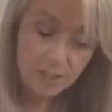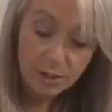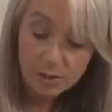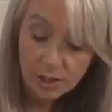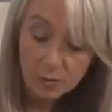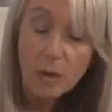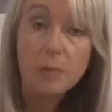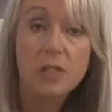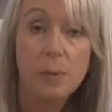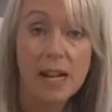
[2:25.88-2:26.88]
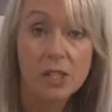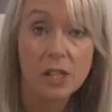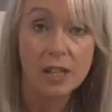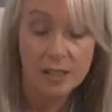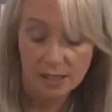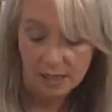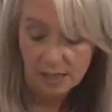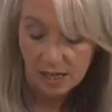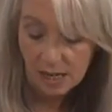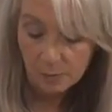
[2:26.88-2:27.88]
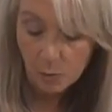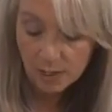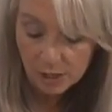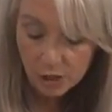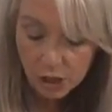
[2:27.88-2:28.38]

a rubber spatula, I'm going to gently